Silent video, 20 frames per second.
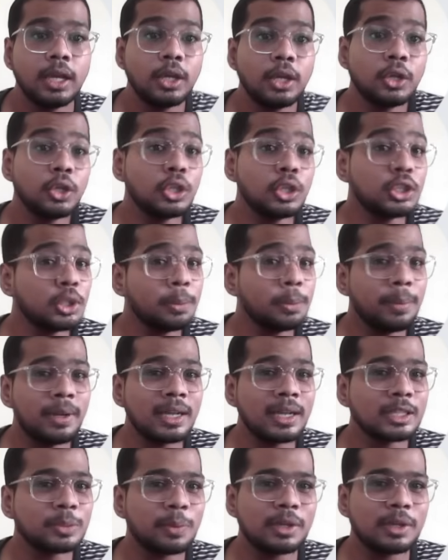You should be
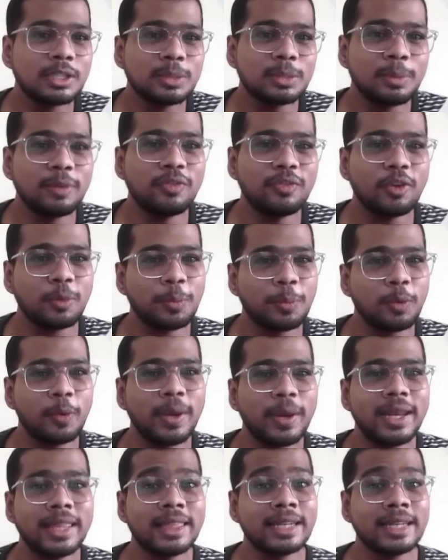responsible for
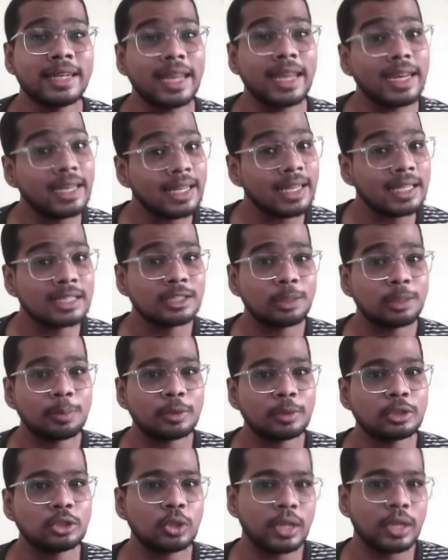providing the technical
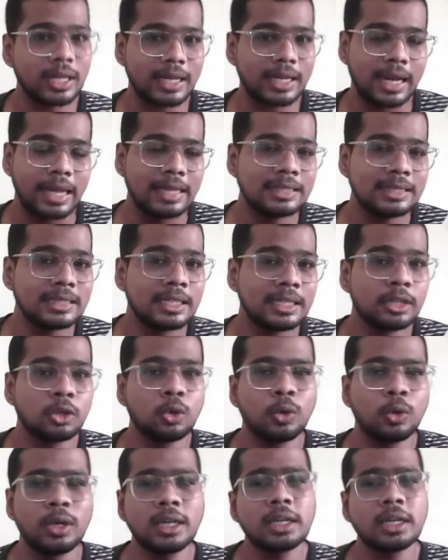supports to the clients,
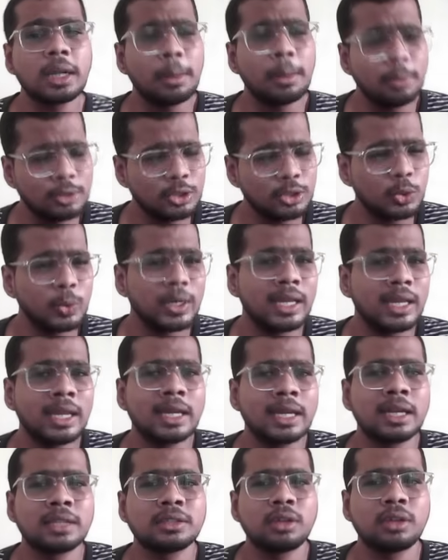including troubleshooting
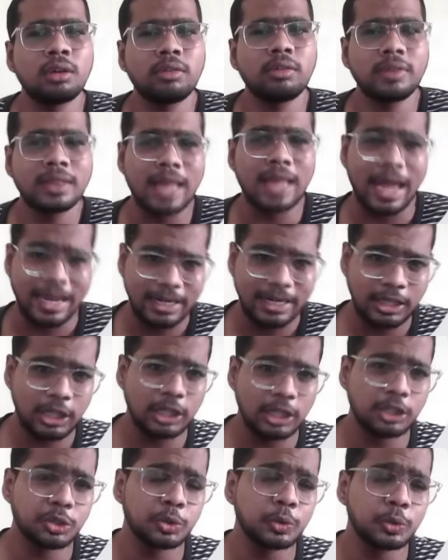and resolving the IT
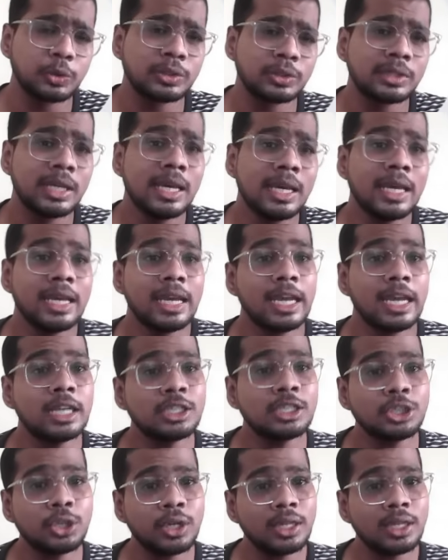issues,
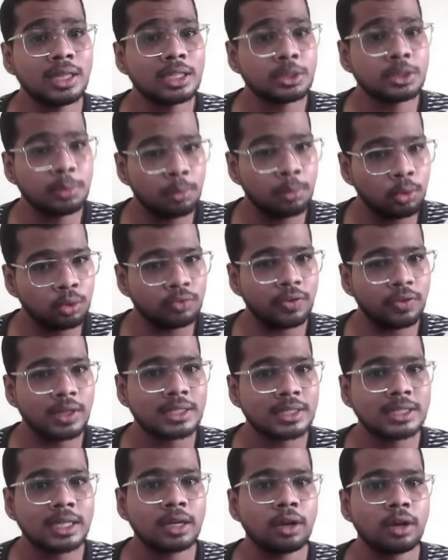ensuring the smooth
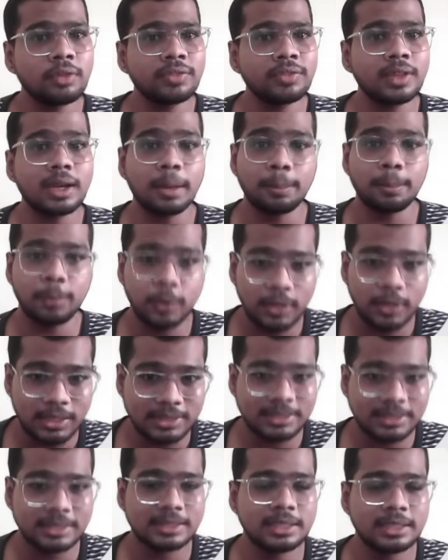function of the computer
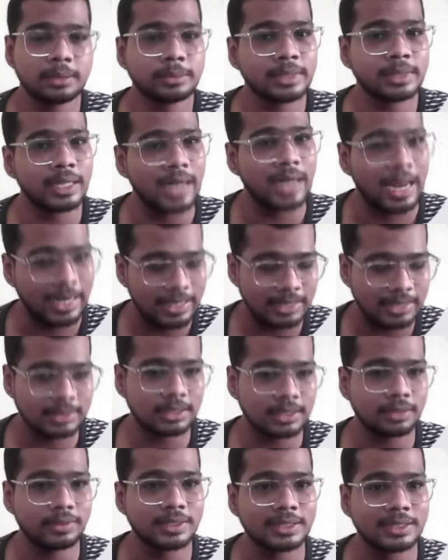systems and IT
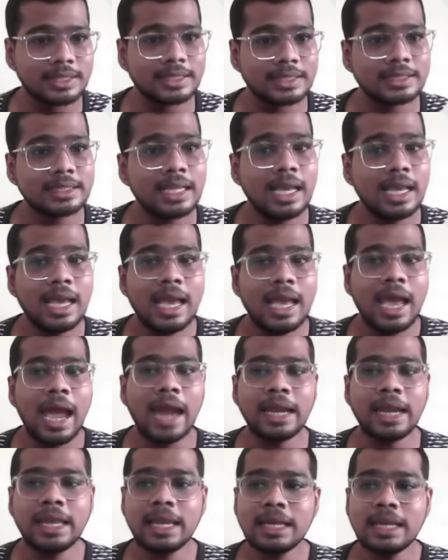services.
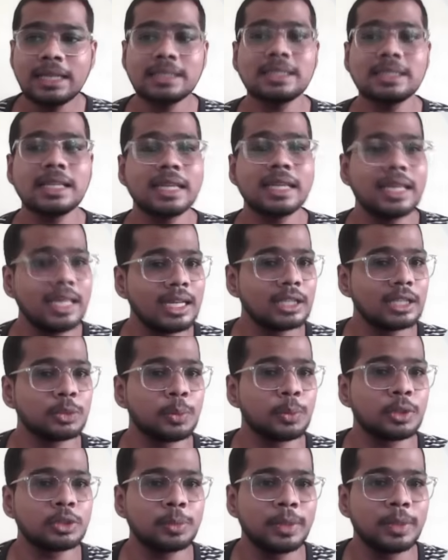And here is the key
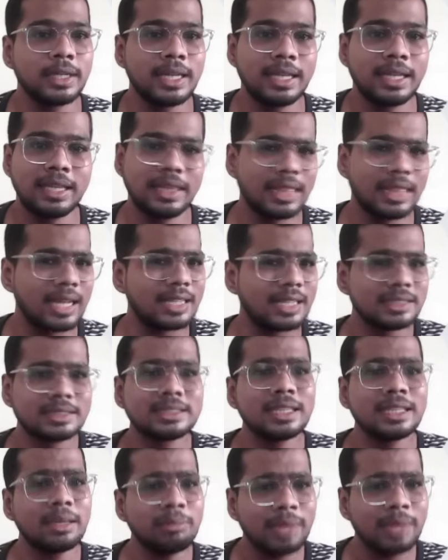responsibility, that is
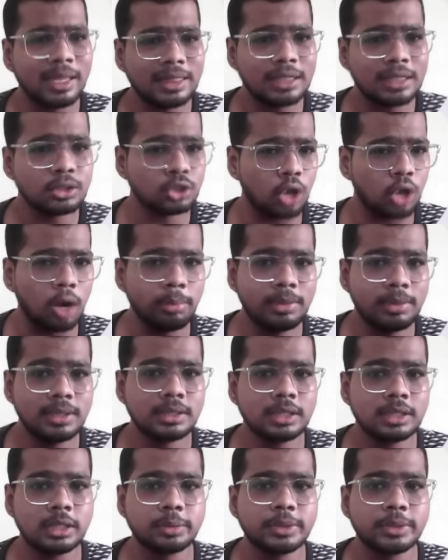same like the job
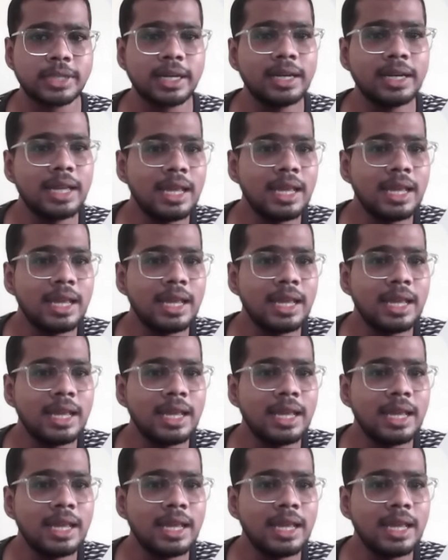description.